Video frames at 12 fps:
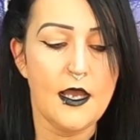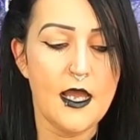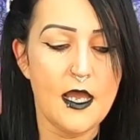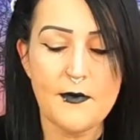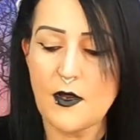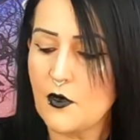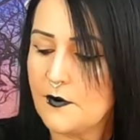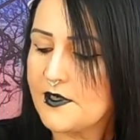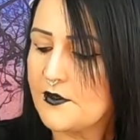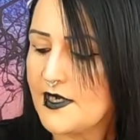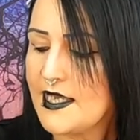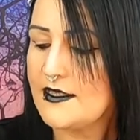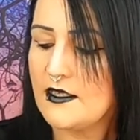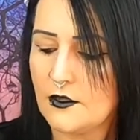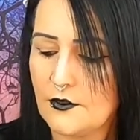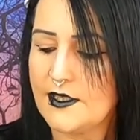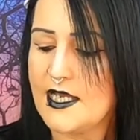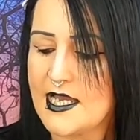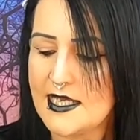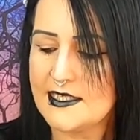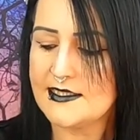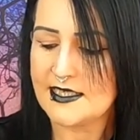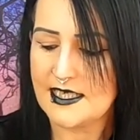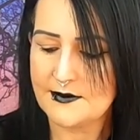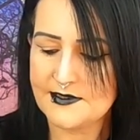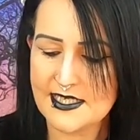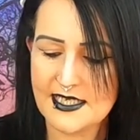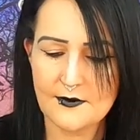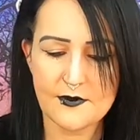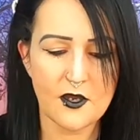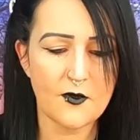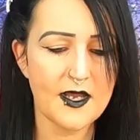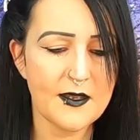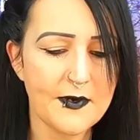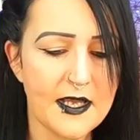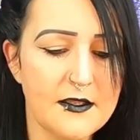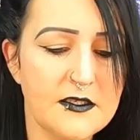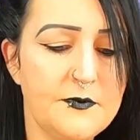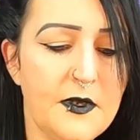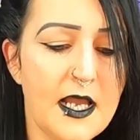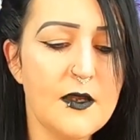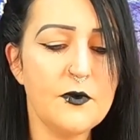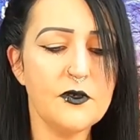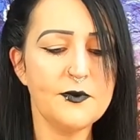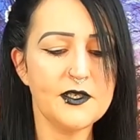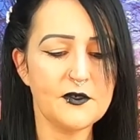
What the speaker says: I will be creating a look, guys. I keep saying it with all my palettes, but I will